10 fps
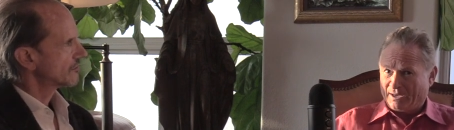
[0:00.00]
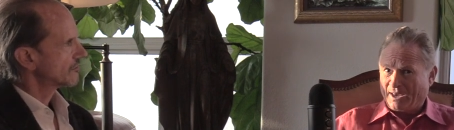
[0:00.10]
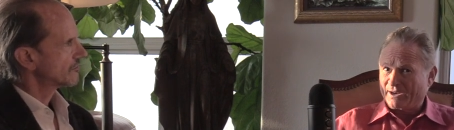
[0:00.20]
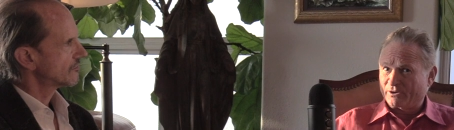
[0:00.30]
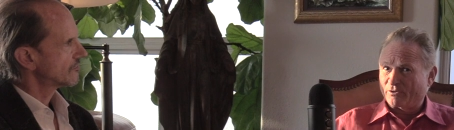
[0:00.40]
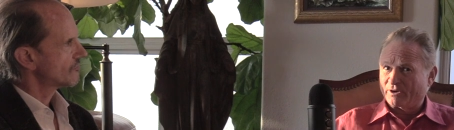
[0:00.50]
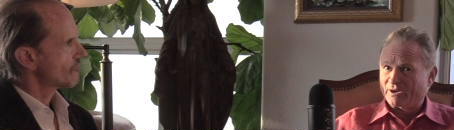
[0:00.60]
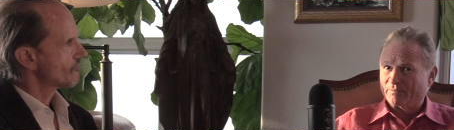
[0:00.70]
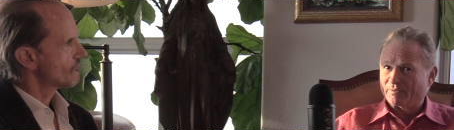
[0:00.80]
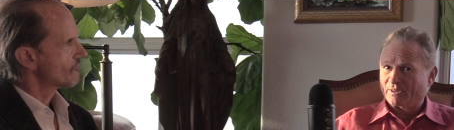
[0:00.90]

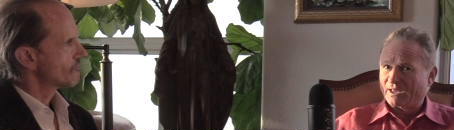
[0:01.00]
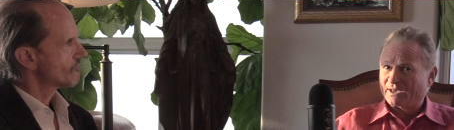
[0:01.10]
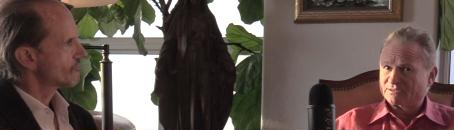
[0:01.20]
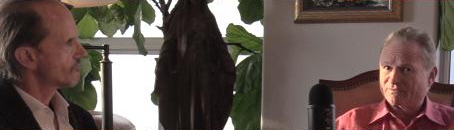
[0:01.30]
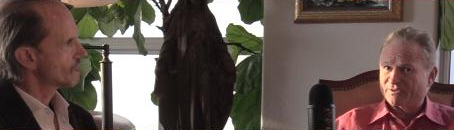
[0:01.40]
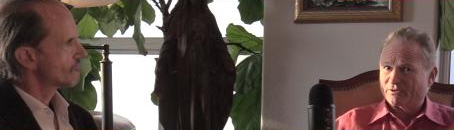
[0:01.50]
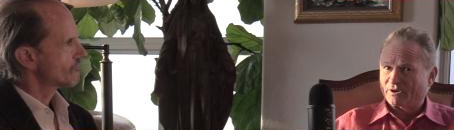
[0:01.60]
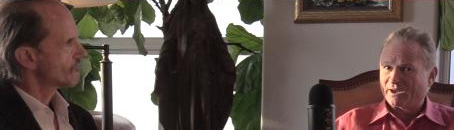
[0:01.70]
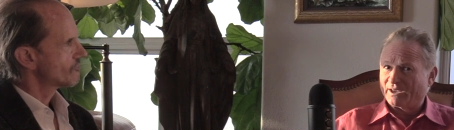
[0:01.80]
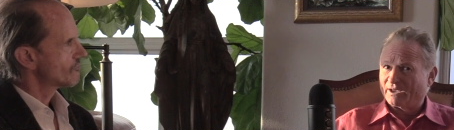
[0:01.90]
Speaker 1: category, the last figure
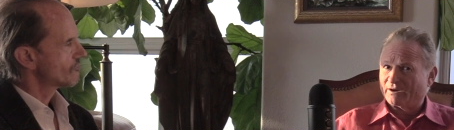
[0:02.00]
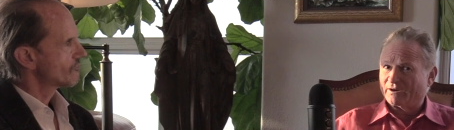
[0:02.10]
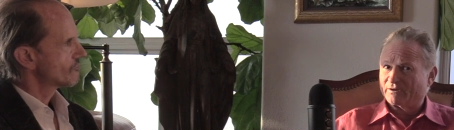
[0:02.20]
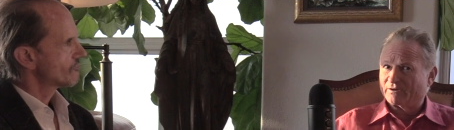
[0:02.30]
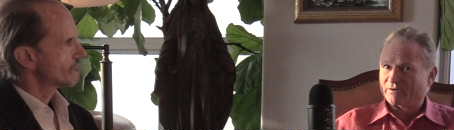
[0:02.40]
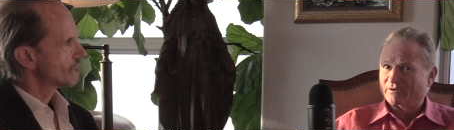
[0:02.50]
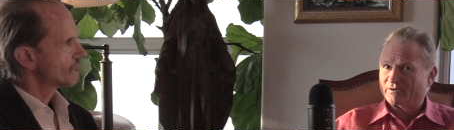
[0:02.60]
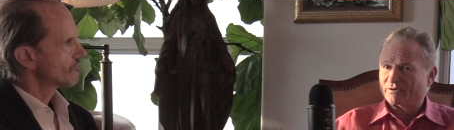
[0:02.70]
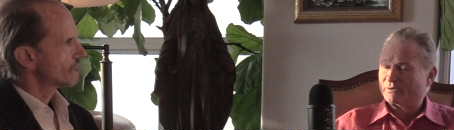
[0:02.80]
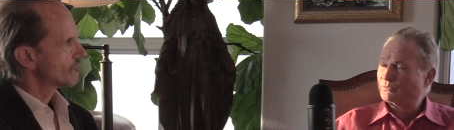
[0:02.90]
I
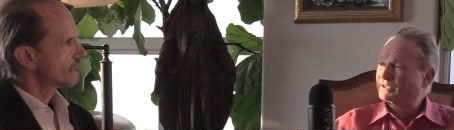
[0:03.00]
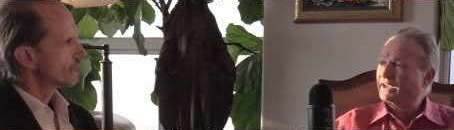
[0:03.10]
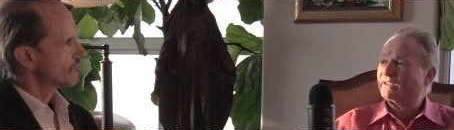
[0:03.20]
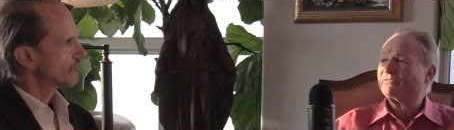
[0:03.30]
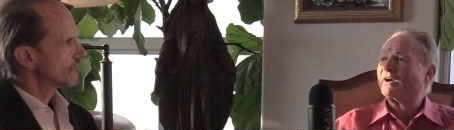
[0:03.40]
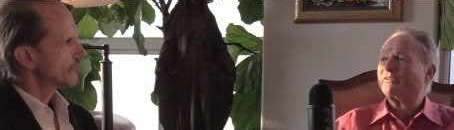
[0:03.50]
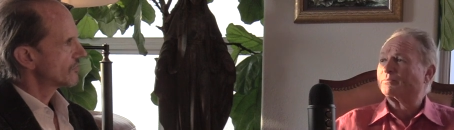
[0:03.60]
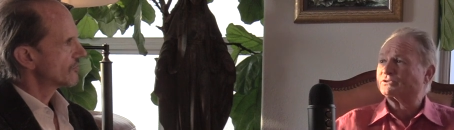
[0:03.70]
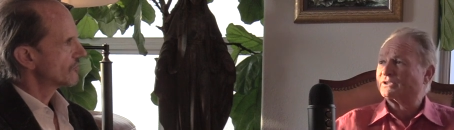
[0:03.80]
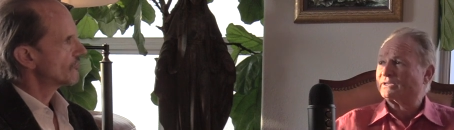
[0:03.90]
heard was
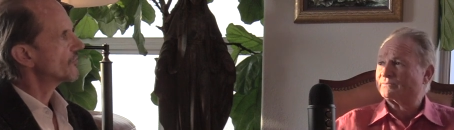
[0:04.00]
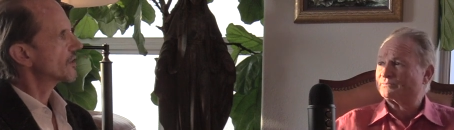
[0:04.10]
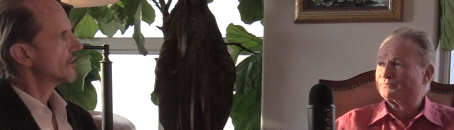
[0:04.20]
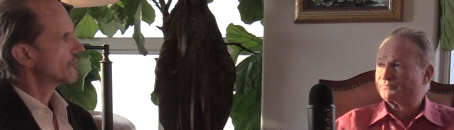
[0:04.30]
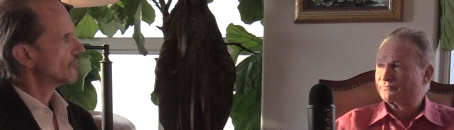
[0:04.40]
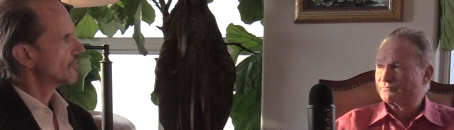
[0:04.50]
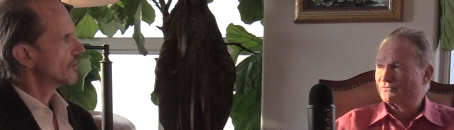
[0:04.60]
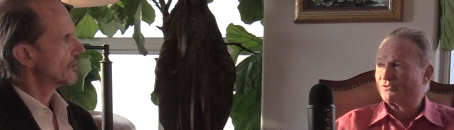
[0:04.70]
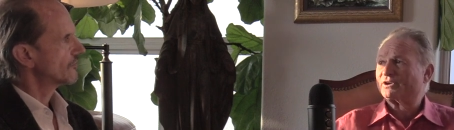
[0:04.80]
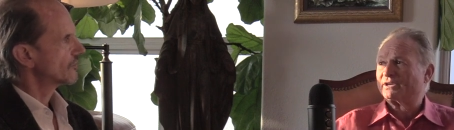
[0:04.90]
85% for kindle yeah.
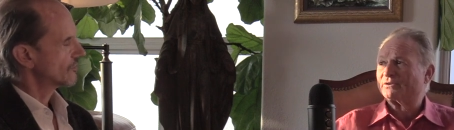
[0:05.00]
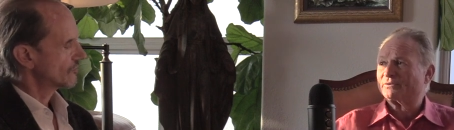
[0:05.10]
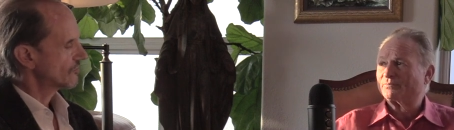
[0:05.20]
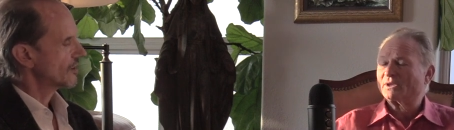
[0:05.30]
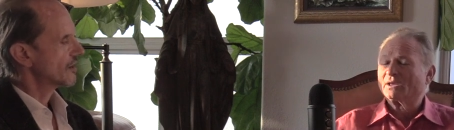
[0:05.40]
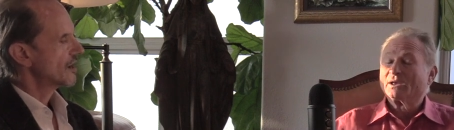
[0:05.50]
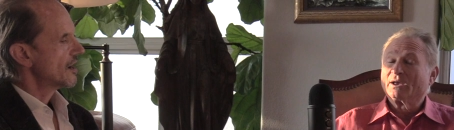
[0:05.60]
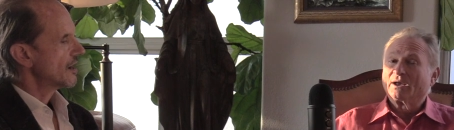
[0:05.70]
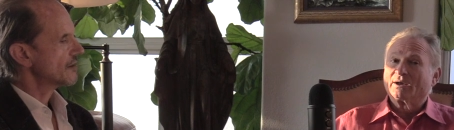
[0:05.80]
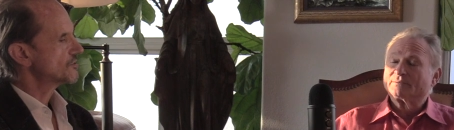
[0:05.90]
for kindle right
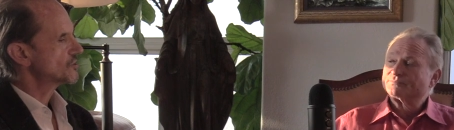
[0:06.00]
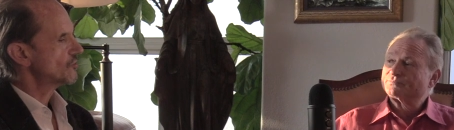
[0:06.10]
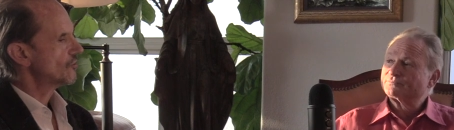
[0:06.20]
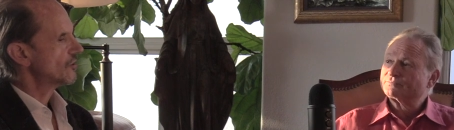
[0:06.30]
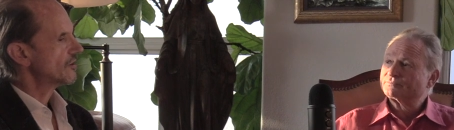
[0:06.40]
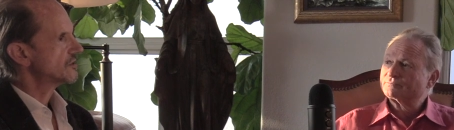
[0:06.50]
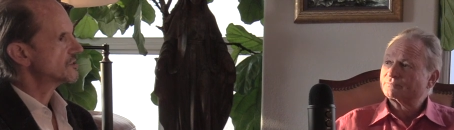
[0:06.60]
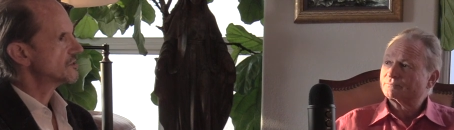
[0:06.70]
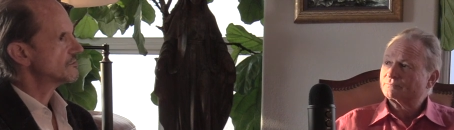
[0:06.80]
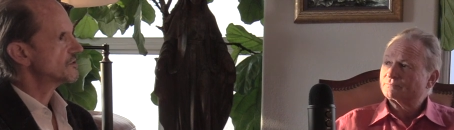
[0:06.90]
Speaker 2: and i'm sure in
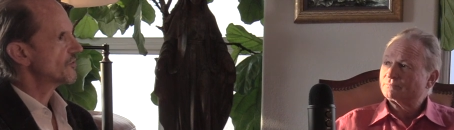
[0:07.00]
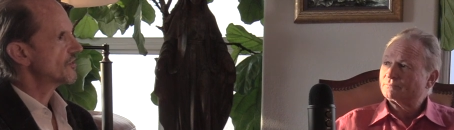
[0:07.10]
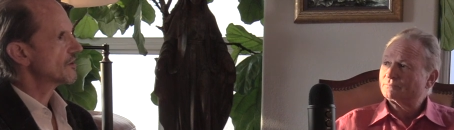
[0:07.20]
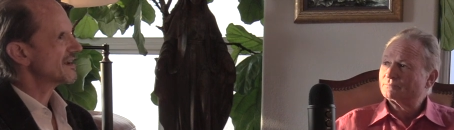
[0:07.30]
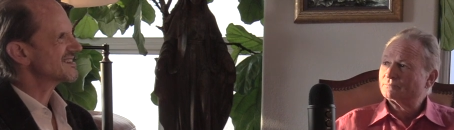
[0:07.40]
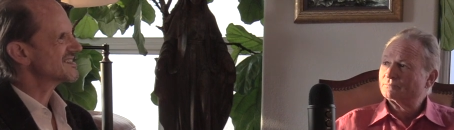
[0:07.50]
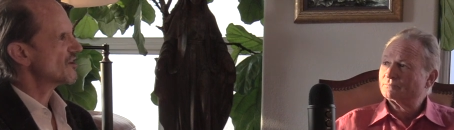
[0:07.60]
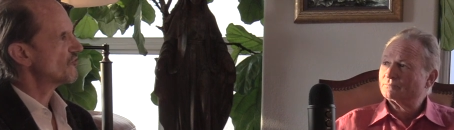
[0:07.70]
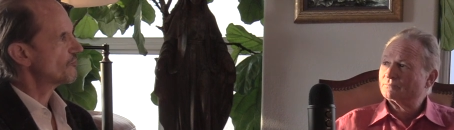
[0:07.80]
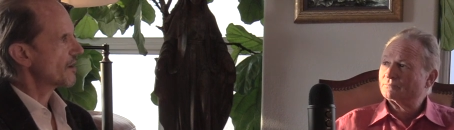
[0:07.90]
terms if we think about
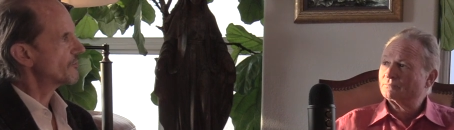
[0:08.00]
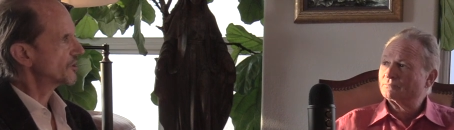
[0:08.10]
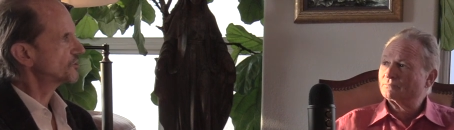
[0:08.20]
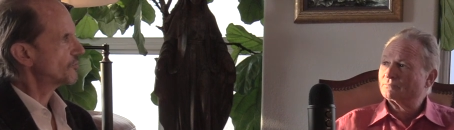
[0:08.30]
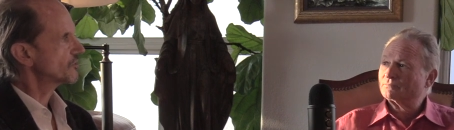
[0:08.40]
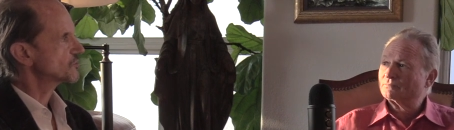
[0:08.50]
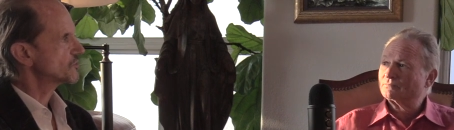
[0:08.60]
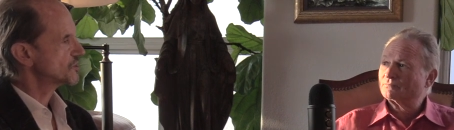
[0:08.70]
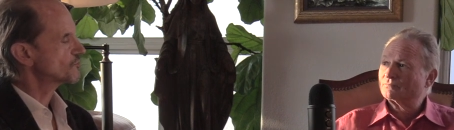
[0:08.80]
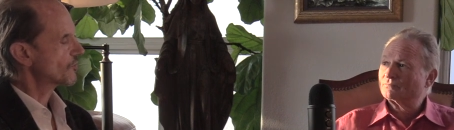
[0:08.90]
self-published books
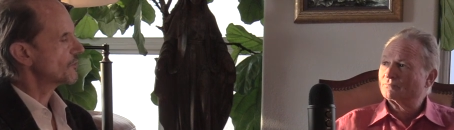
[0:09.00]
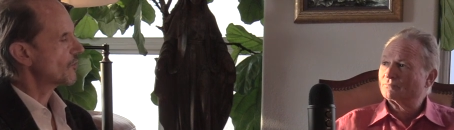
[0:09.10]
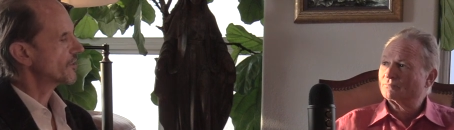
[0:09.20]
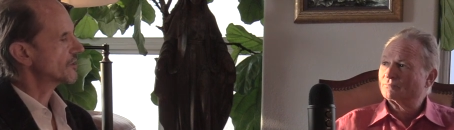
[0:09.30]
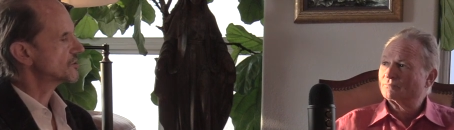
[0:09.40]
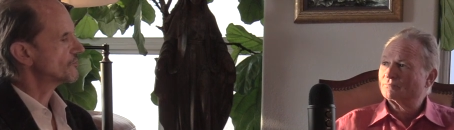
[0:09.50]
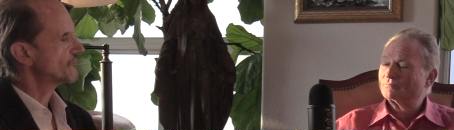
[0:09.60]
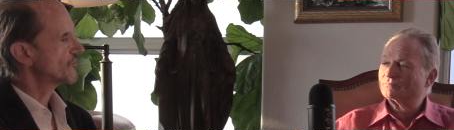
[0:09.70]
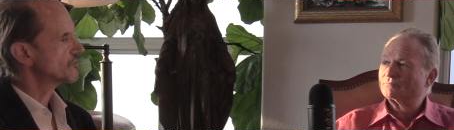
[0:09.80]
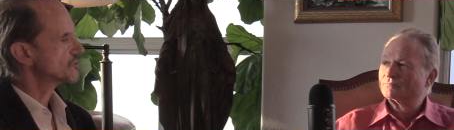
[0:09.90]
which is probably what we're going to
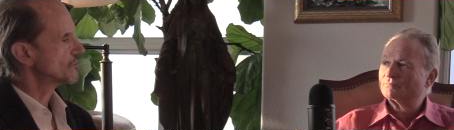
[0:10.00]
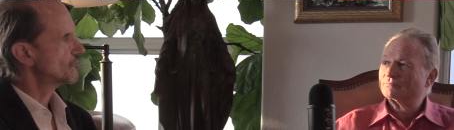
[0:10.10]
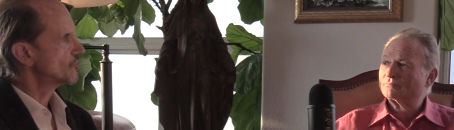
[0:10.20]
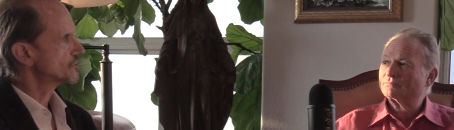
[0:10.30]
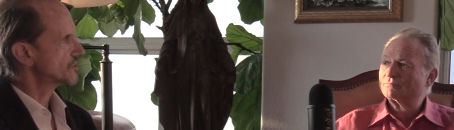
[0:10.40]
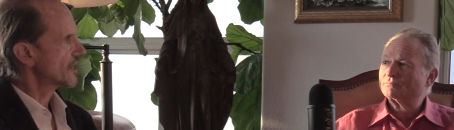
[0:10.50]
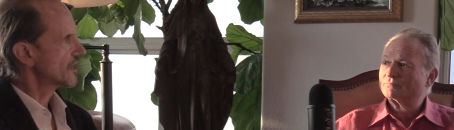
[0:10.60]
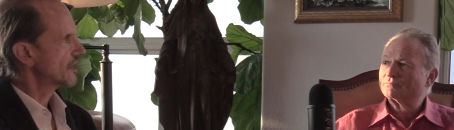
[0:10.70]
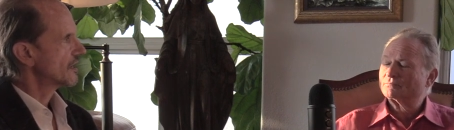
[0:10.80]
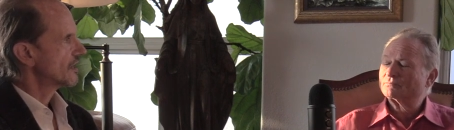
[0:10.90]
focus on mm -hmm. more mm-hmm.
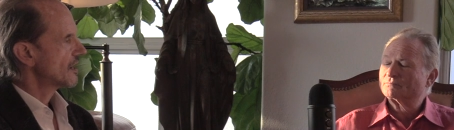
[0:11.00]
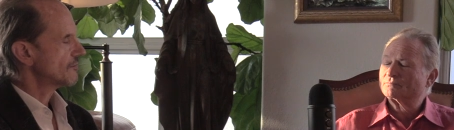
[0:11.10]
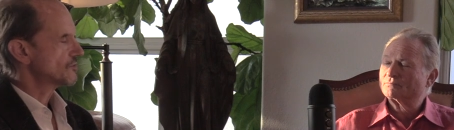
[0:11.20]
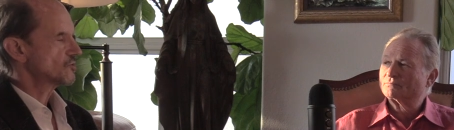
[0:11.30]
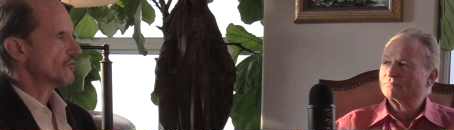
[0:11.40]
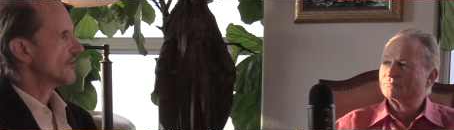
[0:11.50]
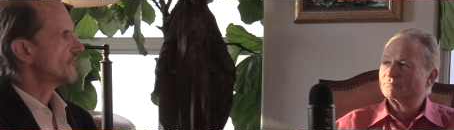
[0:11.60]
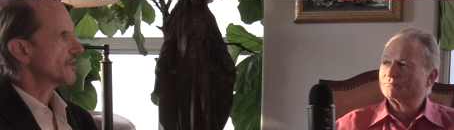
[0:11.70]
today i'm sure that